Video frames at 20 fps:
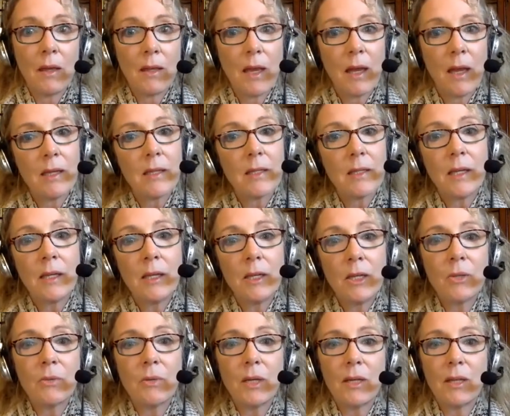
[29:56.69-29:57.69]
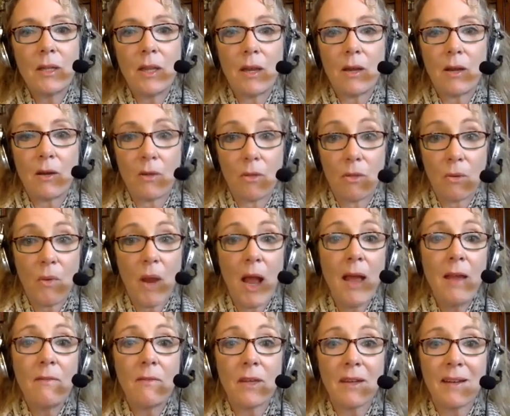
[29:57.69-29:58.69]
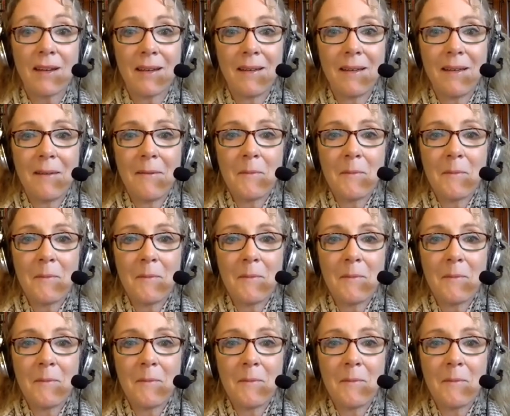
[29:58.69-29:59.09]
that is hindering their thriving,